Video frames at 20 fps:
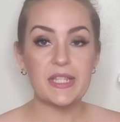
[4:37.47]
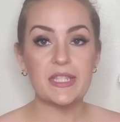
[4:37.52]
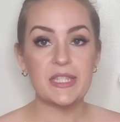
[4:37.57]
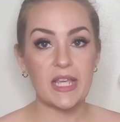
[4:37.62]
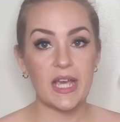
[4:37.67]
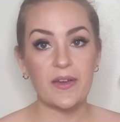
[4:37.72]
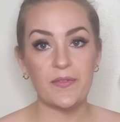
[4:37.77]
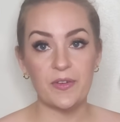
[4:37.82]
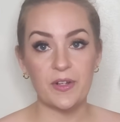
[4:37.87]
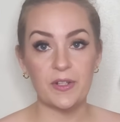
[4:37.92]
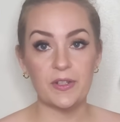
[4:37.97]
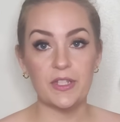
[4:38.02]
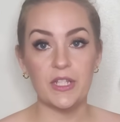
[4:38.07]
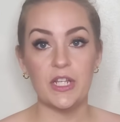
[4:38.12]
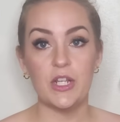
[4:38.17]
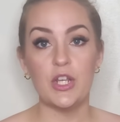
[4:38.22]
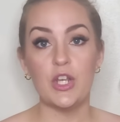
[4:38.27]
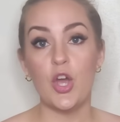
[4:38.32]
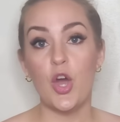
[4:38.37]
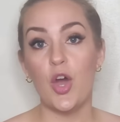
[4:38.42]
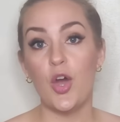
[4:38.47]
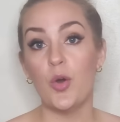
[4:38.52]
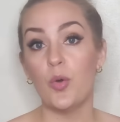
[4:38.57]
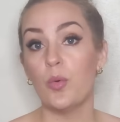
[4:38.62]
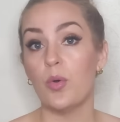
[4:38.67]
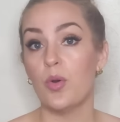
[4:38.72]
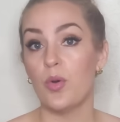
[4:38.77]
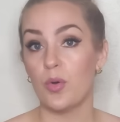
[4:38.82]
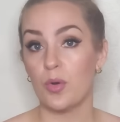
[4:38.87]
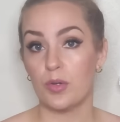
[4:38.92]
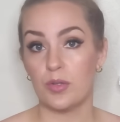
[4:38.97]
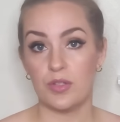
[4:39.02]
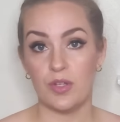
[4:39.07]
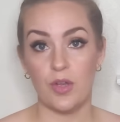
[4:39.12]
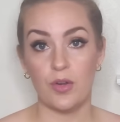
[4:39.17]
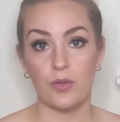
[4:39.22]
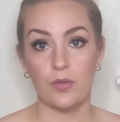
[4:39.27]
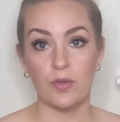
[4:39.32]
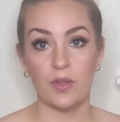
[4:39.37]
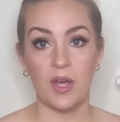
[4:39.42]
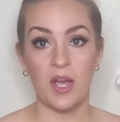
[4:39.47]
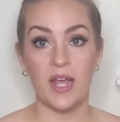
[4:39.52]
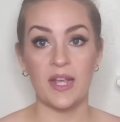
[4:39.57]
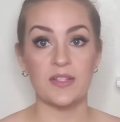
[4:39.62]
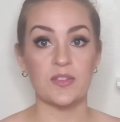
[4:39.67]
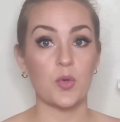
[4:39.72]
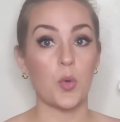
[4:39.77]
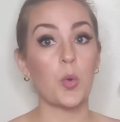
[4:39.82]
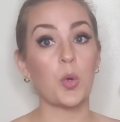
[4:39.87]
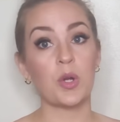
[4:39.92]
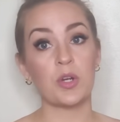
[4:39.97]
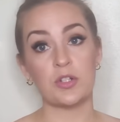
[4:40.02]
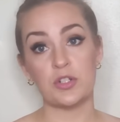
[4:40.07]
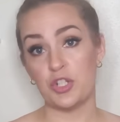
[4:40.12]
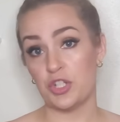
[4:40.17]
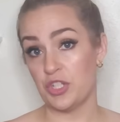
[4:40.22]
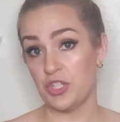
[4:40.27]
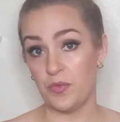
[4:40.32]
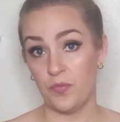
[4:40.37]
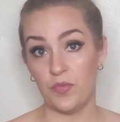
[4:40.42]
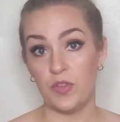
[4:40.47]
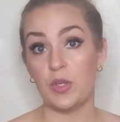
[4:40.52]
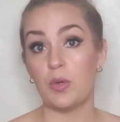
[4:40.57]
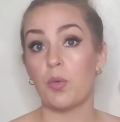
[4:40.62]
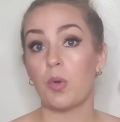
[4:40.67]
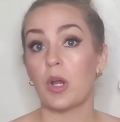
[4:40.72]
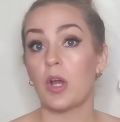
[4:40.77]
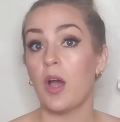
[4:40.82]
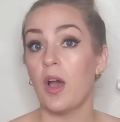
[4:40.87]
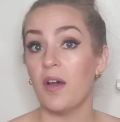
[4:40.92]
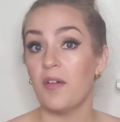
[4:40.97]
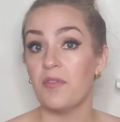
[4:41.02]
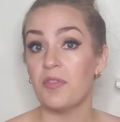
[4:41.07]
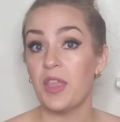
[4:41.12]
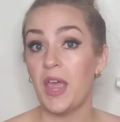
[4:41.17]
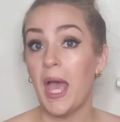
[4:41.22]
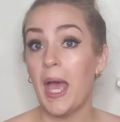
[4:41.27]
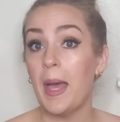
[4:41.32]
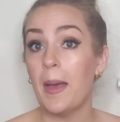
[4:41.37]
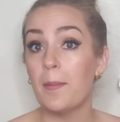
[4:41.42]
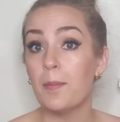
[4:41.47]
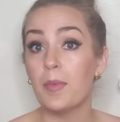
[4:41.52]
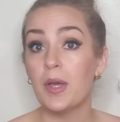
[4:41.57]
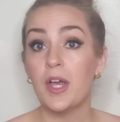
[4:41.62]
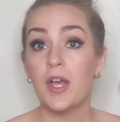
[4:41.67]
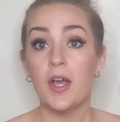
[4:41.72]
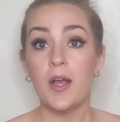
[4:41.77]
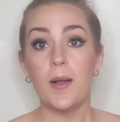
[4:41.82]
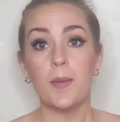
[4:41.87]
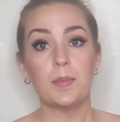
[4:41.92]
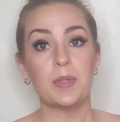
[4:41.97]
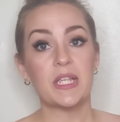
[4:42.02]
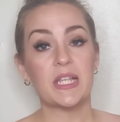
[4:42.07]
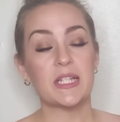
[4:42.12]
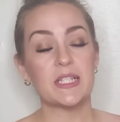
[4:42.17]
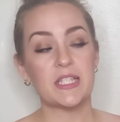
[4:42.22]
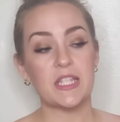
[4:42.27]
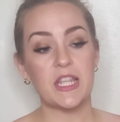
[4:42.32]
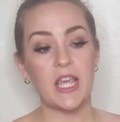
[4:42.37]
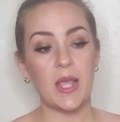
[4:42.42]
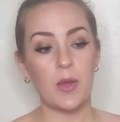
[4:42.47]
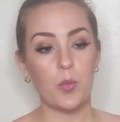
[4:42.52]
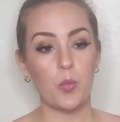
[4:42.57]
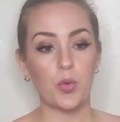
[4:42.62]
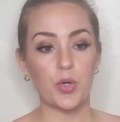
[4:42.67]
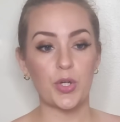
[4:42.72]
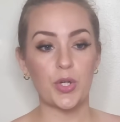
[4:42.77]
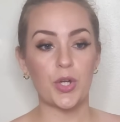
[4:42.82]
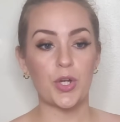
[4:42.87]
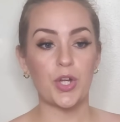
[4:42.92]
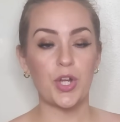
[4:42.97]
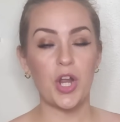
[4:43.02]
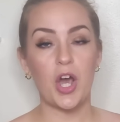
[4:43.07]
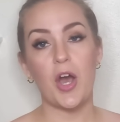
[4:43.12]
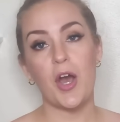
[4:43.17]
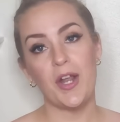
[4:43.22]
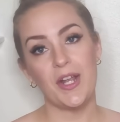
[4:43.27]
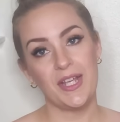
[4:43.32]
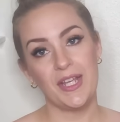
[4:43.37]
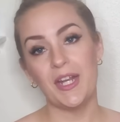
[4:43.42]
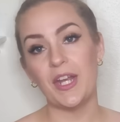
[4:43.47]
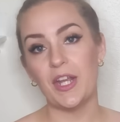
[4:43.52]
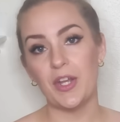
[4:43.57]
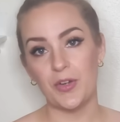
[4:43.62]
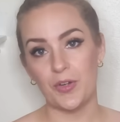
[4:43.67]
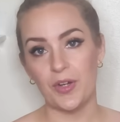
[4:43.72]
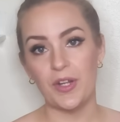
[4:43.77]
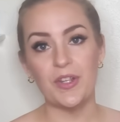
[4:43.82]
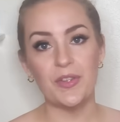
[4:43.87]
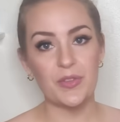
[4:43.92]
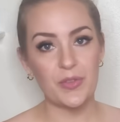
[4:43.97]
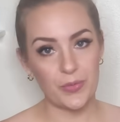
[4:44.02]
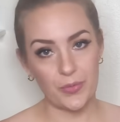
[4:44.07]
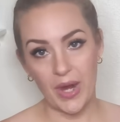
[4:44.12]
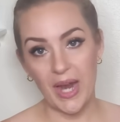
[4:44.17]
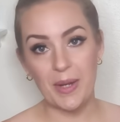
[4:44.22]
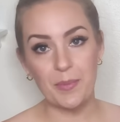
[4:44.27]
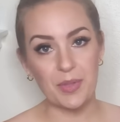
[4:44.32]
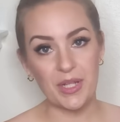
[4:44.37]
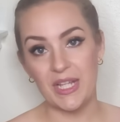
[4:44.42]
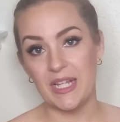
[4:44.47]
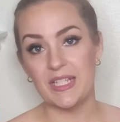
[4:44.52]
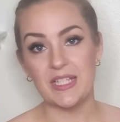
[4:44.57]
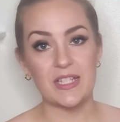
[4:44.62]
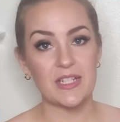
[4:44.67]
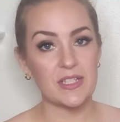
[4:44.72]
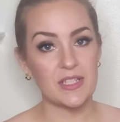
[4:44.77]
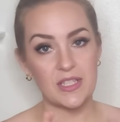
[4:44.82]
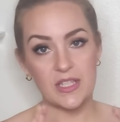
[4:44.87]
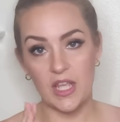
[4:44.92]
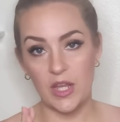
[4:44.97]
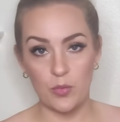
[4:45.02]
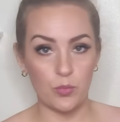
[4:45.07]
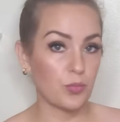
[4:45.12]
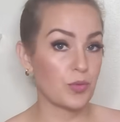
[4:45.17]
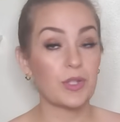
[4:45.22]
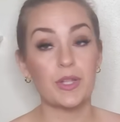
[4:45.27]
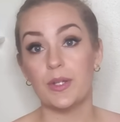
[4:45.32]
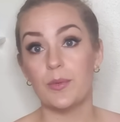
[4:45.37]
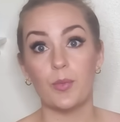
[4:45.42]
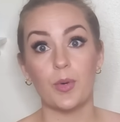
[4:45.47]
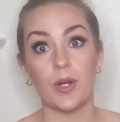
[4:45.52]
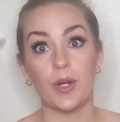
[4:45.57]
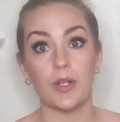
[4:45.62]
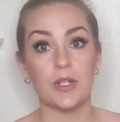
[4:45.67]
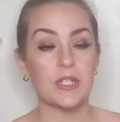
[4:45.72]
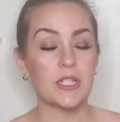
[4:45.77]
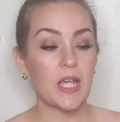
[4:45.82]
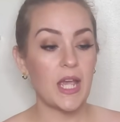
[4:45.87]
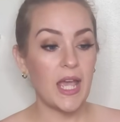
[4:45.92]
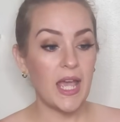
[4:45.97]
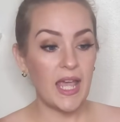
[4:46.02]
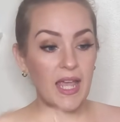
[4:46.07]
Definitely no horizontal lines or just fewer of them because they were not hitting her in the right places. They really weren't.